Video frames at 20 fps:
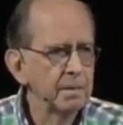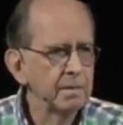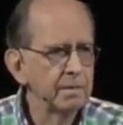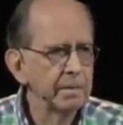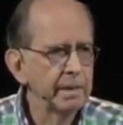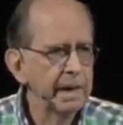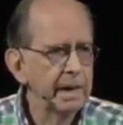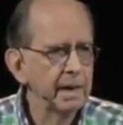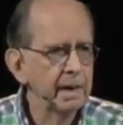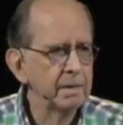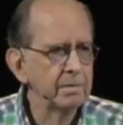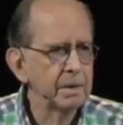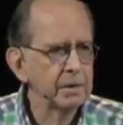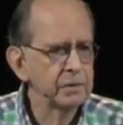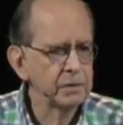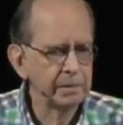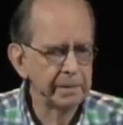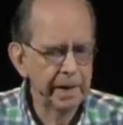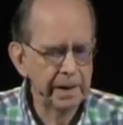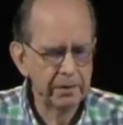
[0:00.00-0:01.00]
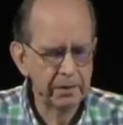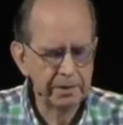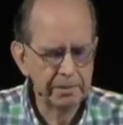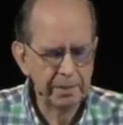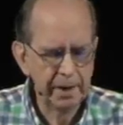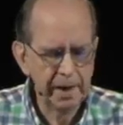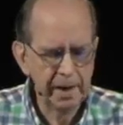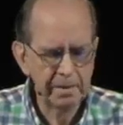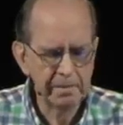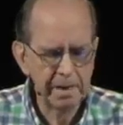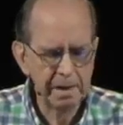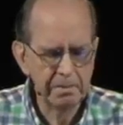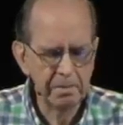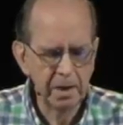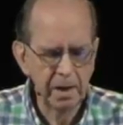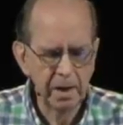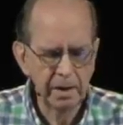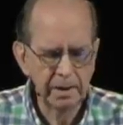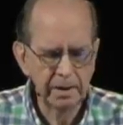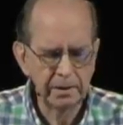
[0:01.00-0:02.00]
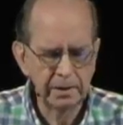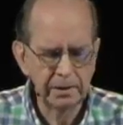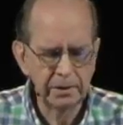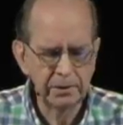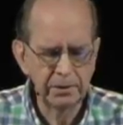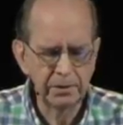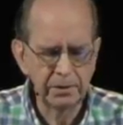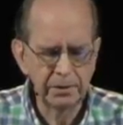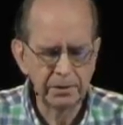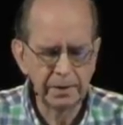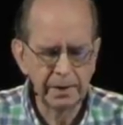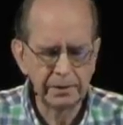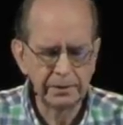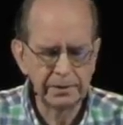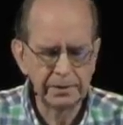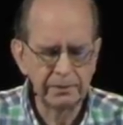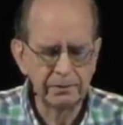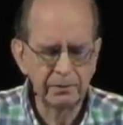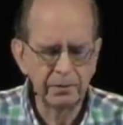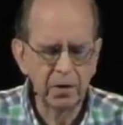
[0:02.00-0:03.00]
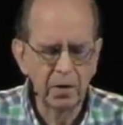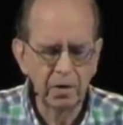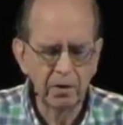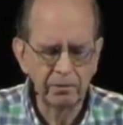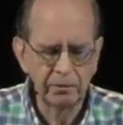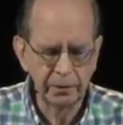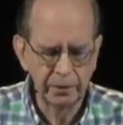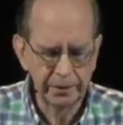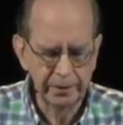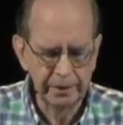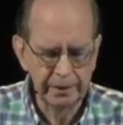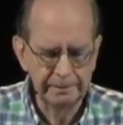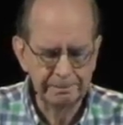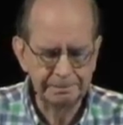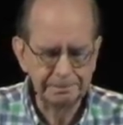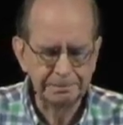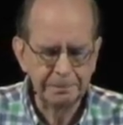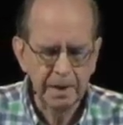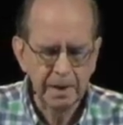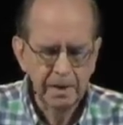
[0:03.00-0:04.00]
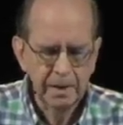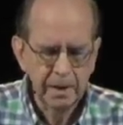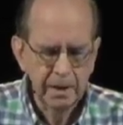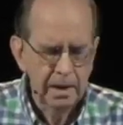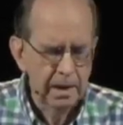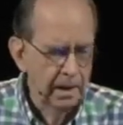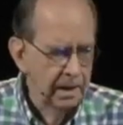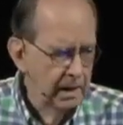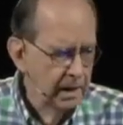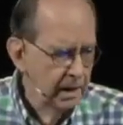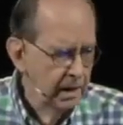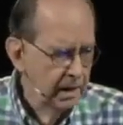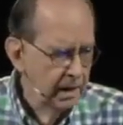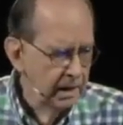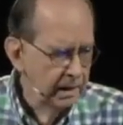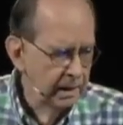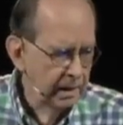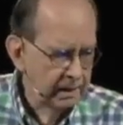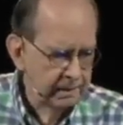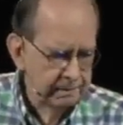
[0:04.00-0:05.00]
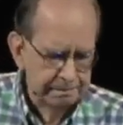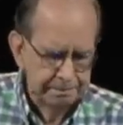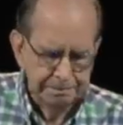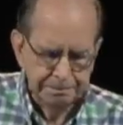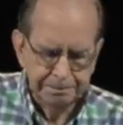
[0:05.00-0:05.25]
a muscle battery pack by blocking the tooth that's involved with it. Now,